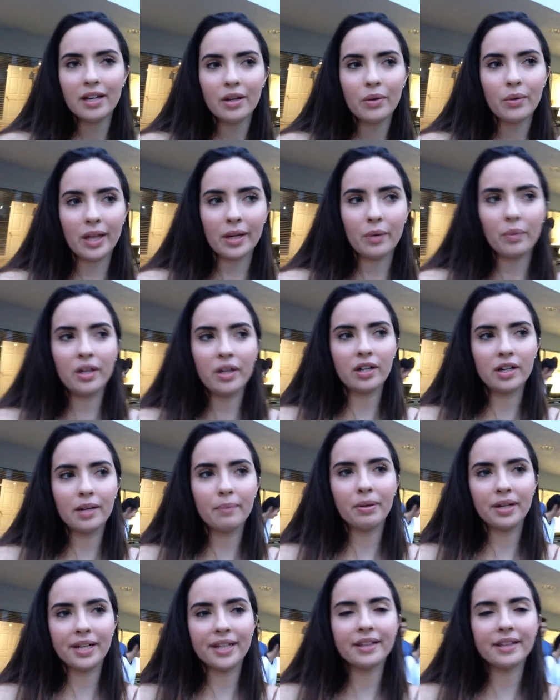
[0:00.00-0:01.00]
Like, we couldn't
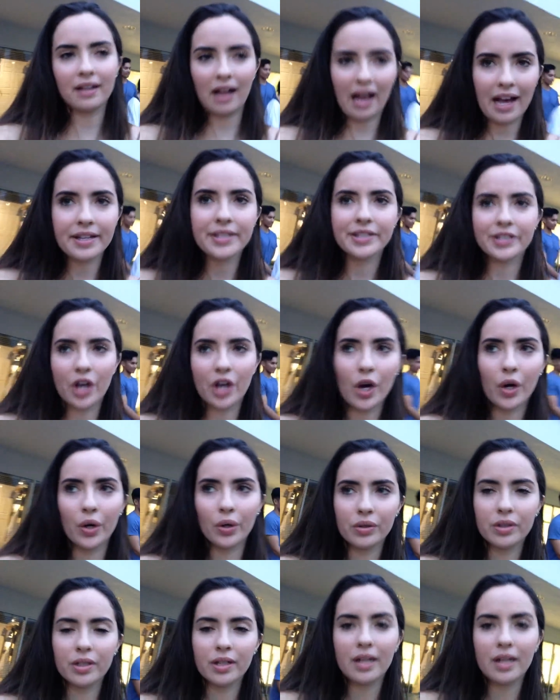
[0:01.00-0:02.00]
put in the last
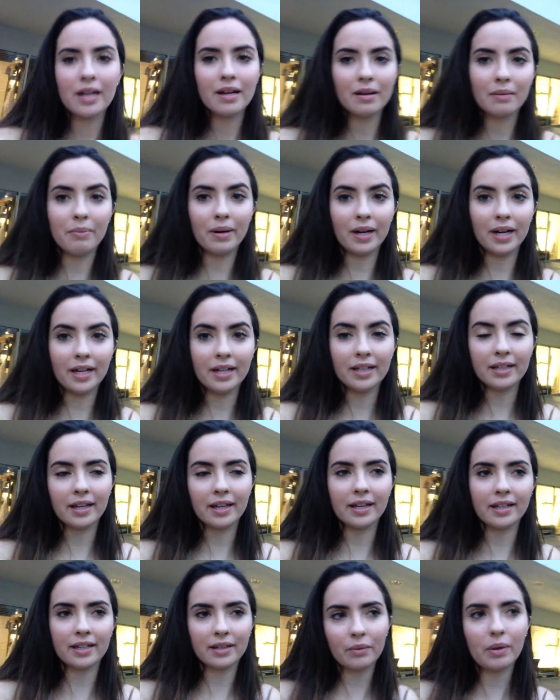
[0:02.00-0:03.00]
code, but
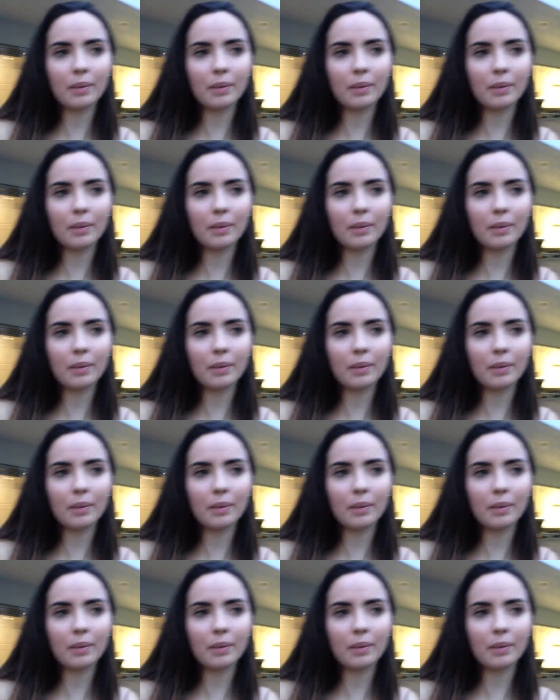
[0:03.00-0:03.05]
like